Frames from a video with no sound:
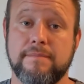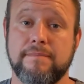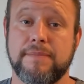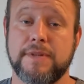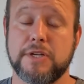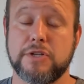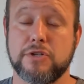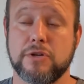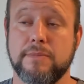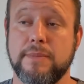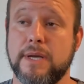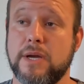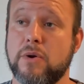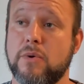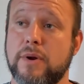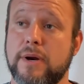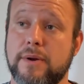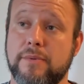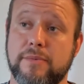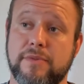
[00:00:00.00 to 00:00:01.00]
They should be
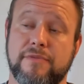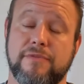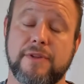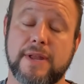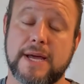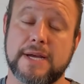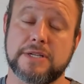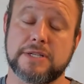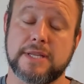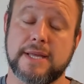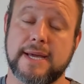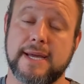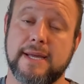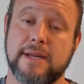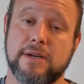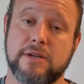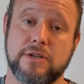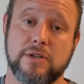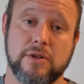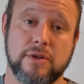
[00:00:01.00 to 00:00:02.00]
going in with a
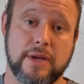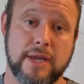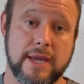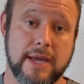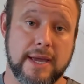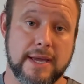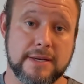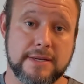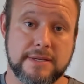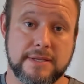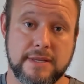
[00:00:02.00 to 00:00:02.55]
flashlight, looking at